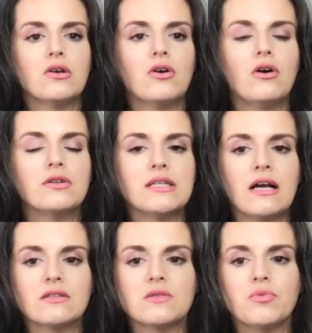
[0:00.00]

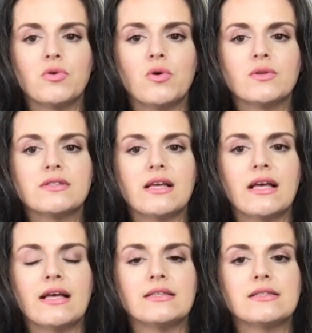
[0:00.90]
contact sports
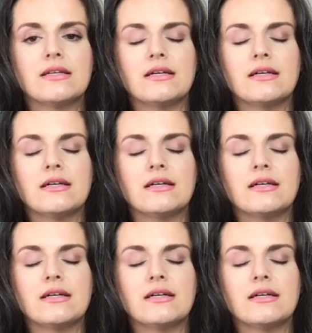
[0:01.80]
and